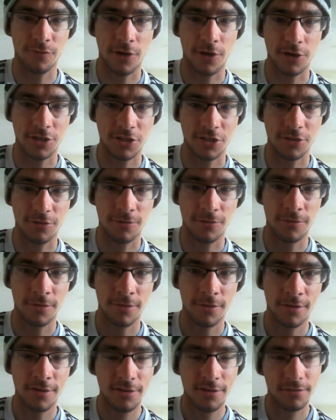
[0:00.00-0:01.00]
Arsenal?
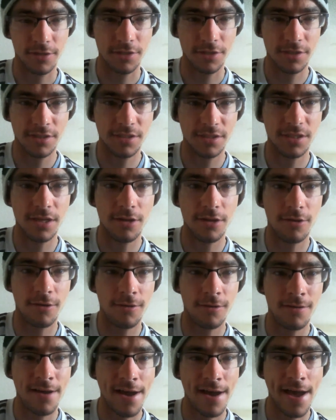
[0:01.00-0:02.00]
They
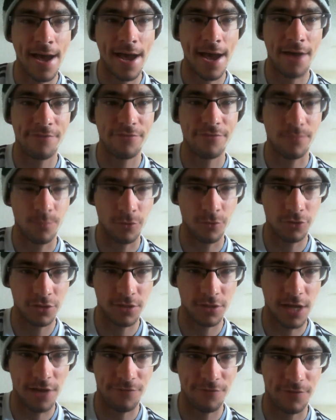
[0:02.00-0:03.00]
still have
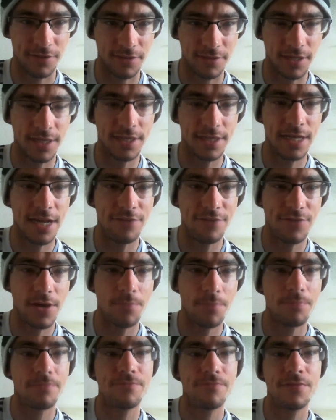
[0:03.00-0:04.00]
Mustafi. They gave
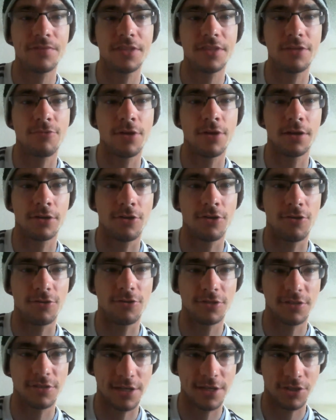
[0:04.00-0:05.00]
up 51
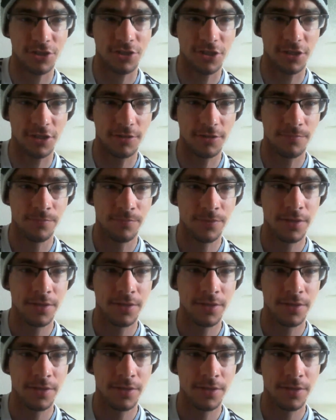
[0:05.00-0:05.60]
goals last year.